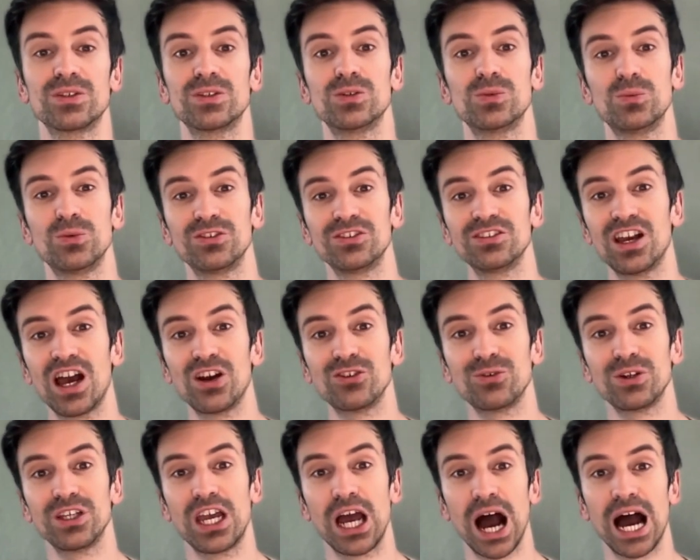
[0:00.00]
We'll start
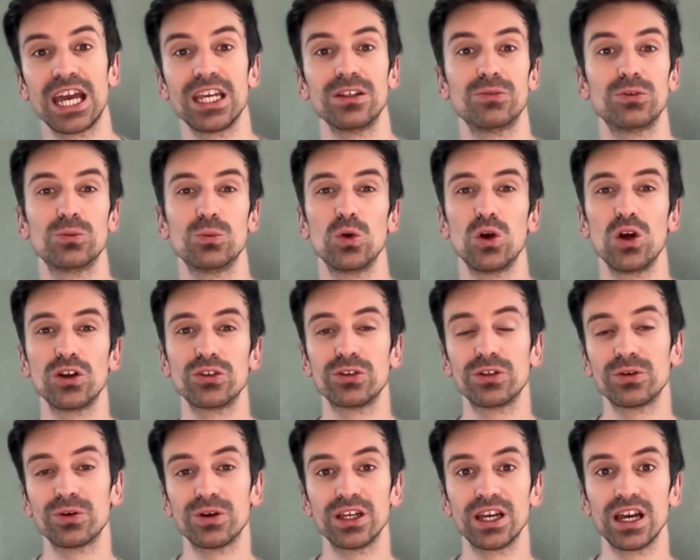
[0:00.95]
with a high-level
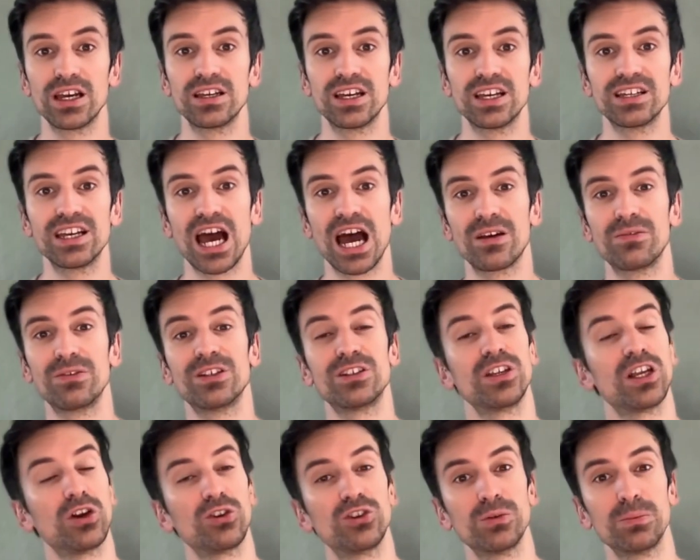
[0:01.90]
walkthrough, then dive into
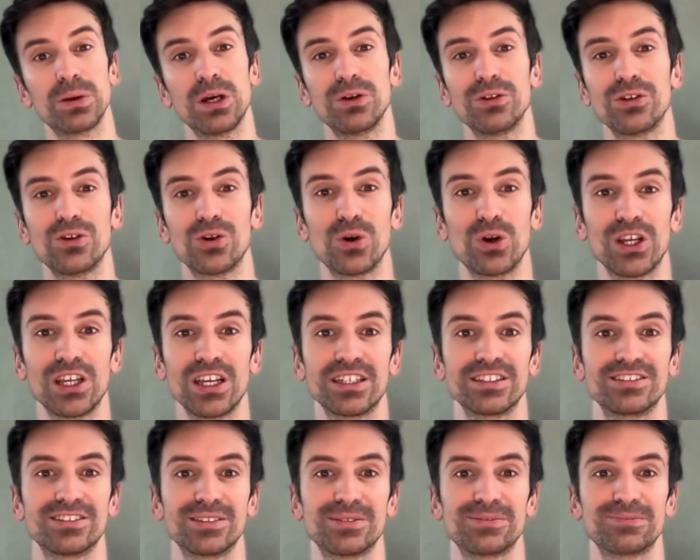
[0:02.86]
how to build and
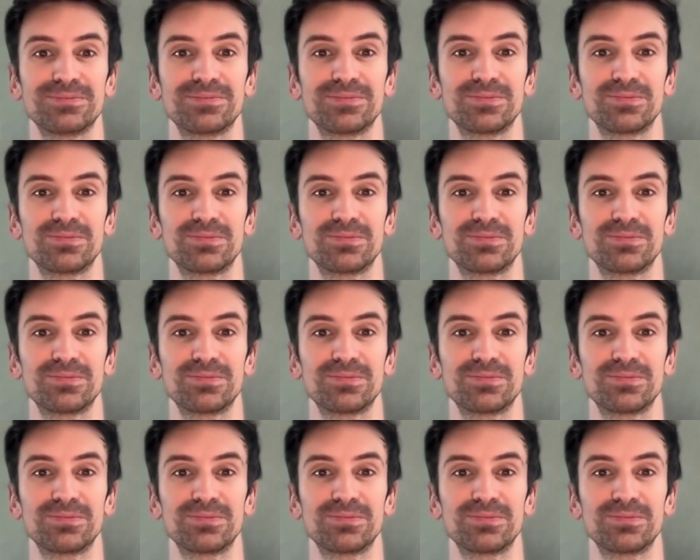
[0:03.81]
organize them.